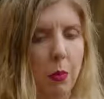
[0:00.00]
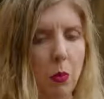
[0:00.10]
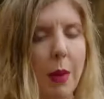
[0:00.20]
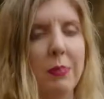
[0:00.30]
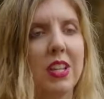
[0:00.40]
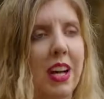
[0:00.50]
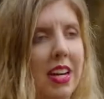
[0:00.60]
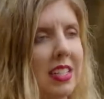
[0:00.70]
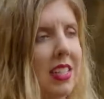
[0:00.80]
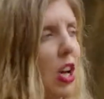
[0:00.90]

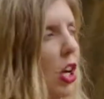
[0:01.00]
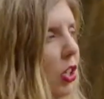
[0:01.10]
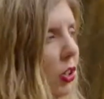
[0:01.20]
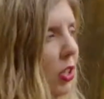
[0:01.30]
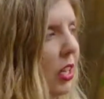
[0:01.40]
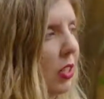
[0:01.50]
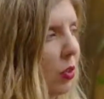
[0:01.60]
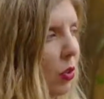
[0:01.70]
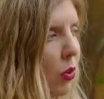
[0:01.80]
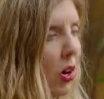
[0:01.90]
websites, you needed
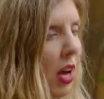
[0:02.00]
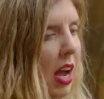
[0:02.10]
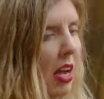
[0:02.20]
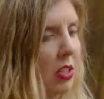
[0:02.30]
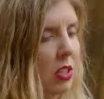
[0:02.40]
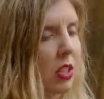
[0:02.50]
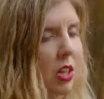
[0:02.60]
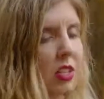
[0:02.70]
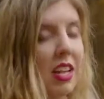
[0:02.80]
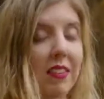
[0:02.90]
to ask
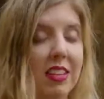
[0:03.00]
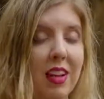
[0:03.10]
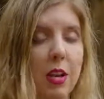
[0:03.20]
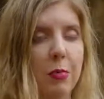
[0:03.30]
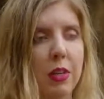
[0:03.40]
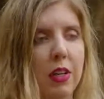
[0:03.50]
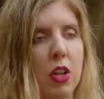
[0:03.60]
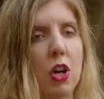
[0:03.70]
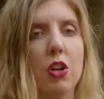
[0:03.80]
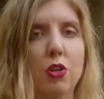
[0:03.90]
a developer
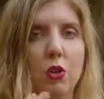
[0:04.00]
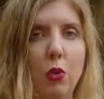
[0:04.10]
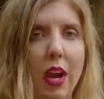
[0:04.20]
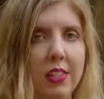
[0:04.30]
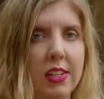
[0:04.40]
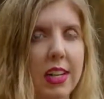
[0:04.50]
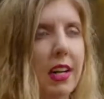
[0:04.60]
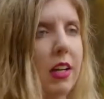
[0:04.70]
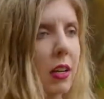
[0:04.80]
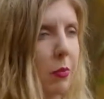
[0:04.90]
to
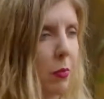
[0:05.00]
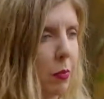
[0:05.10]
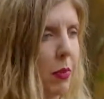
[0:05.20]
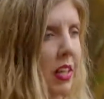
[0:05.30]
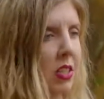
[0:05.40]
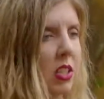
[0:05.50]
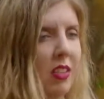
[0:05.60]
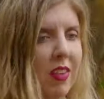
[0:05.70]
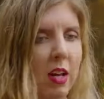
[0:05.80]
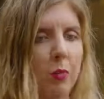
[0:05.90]
actually
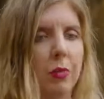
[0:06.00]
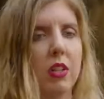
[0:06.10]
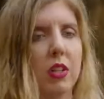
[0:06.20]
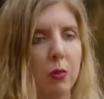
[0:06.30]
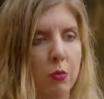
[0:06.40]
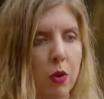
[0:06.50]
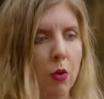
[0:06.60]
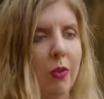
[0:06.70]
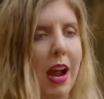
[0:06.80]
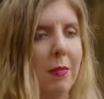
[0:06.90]
develop,
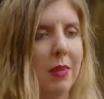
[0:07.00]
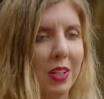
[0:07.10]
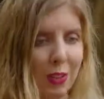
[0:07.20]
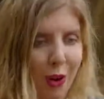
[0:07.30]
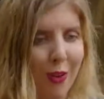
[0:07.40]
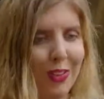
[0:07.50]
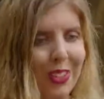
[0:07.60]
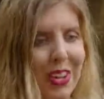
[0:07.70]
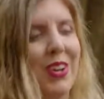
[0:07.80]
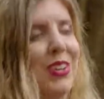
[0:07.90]
program, code
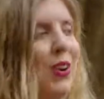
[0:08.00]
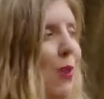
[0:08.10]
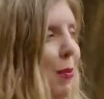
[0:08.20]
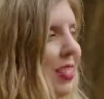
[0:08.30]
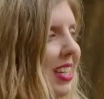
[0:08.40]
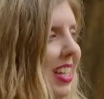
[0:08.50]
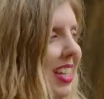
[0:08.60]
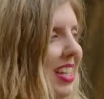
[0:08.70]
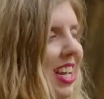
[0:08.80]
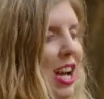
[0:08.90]
your
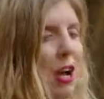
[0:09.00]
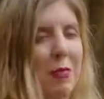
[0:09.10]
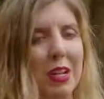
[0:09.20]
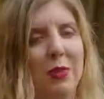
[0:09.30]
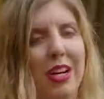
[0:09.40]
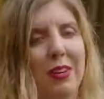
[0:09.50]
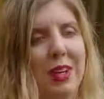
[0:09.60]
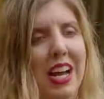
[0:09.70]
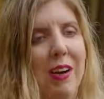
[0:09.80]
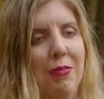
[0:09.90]
website. Meanwhile,
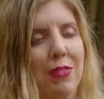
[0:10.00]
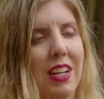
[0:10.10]
we have